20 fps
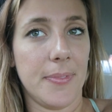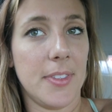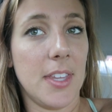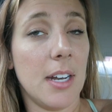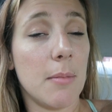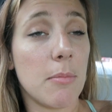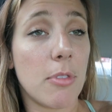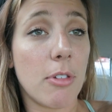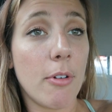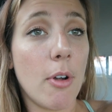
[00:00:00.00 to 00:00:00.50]

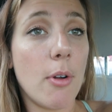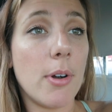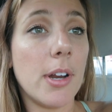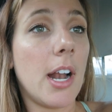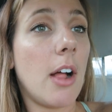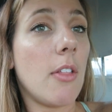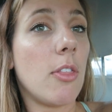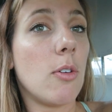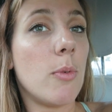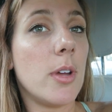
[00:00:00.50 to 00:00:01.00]
Then I'm throwing it
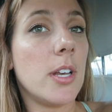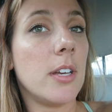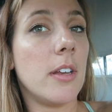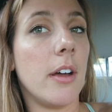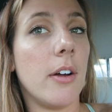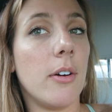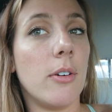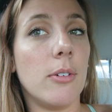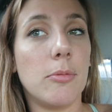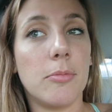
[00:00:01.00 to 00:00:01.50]
out the
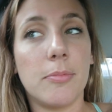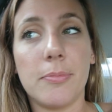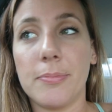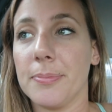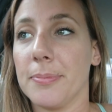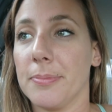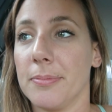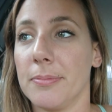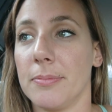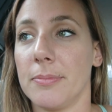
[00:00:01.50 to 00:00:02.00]
window.
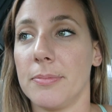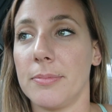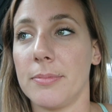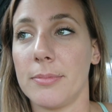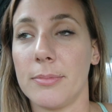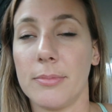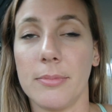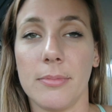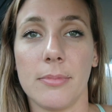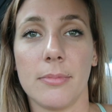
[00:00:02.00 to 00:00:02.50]
No, you already
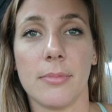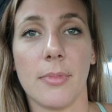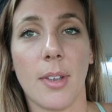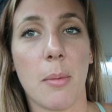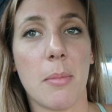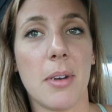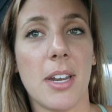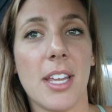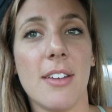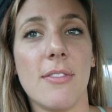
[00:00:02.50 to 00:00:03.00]
opened it.
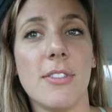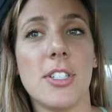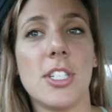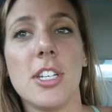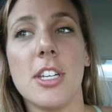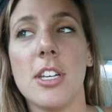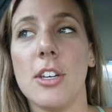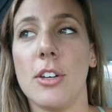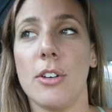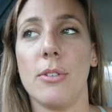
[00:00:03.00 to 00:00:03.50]
I'm gonna give it
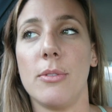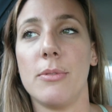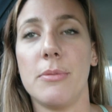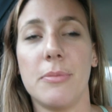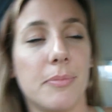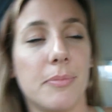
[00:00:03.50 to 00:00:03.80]
to you.